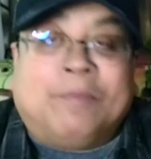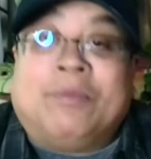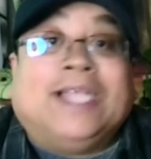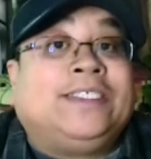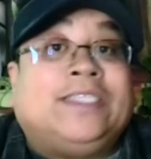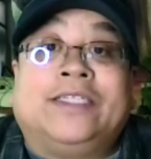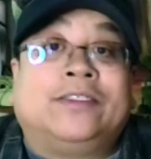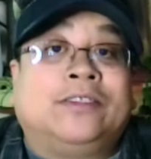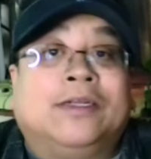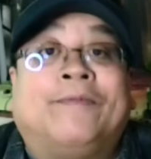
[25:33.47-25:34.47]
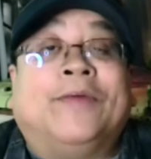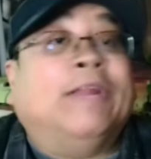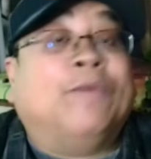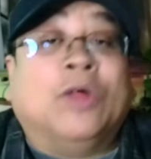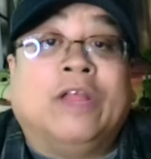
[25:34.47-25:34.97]
embraced it
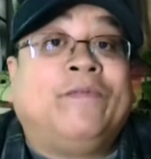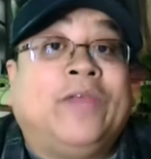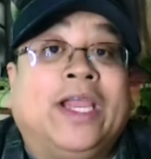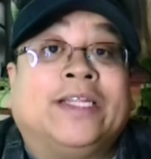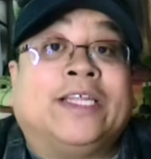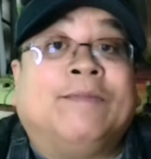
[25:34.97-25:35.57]
in full effect,